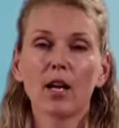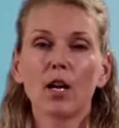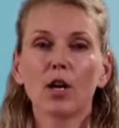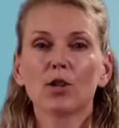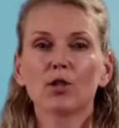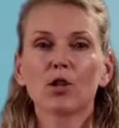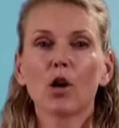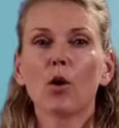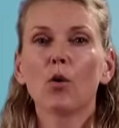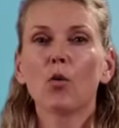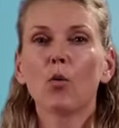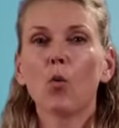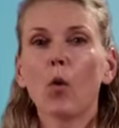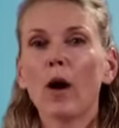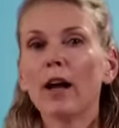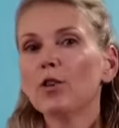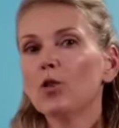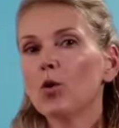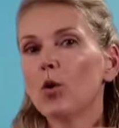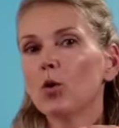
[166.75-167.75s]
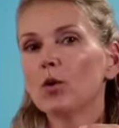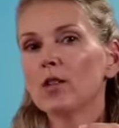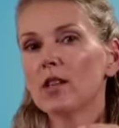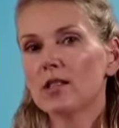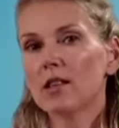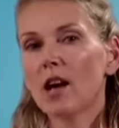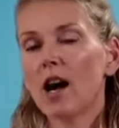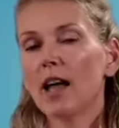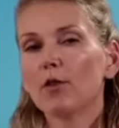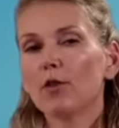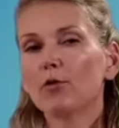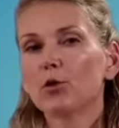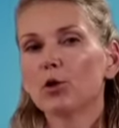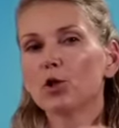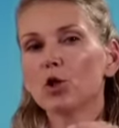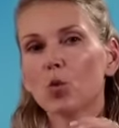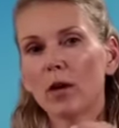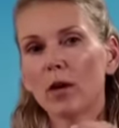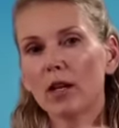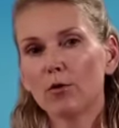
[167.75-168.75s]
So when your desire for
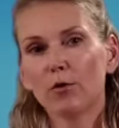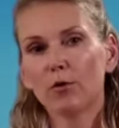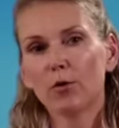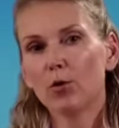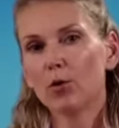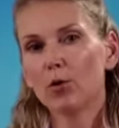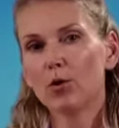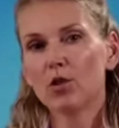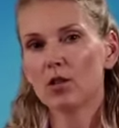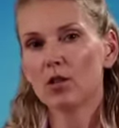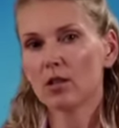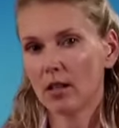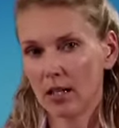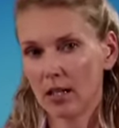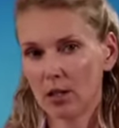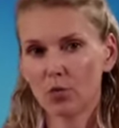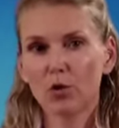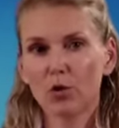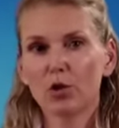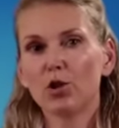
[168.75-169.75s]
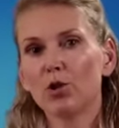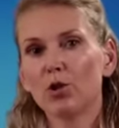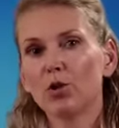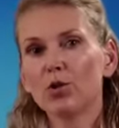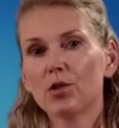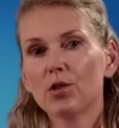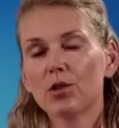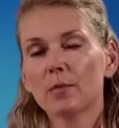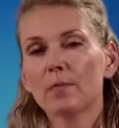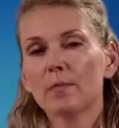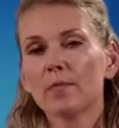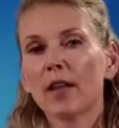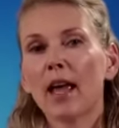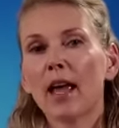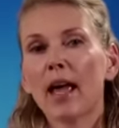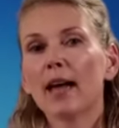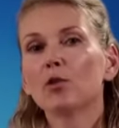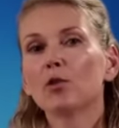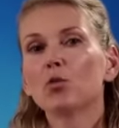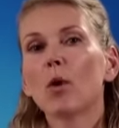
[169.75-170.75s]
sweet foods is reduced
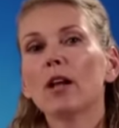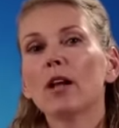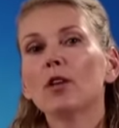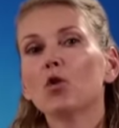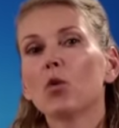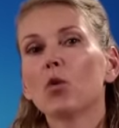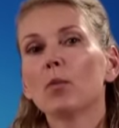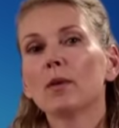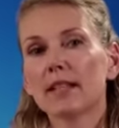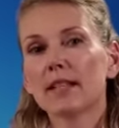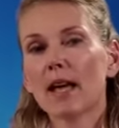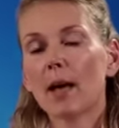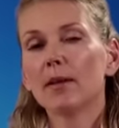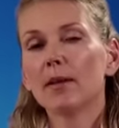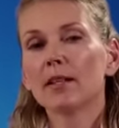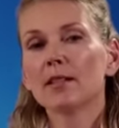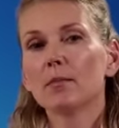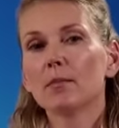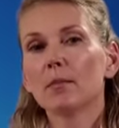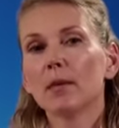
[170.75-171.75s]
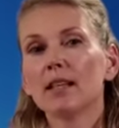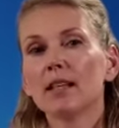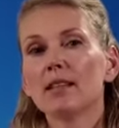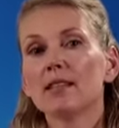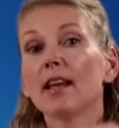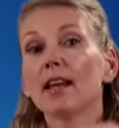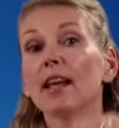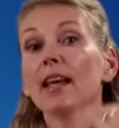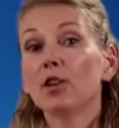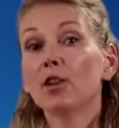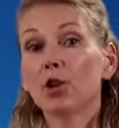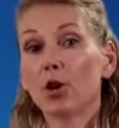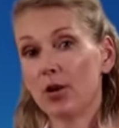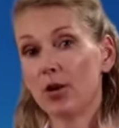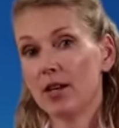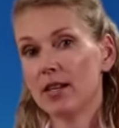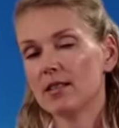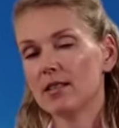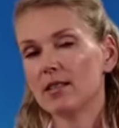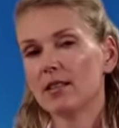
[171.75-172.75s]
and when your metabolism is
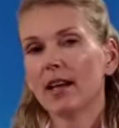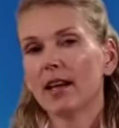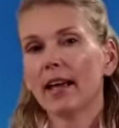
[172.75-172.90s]
increased,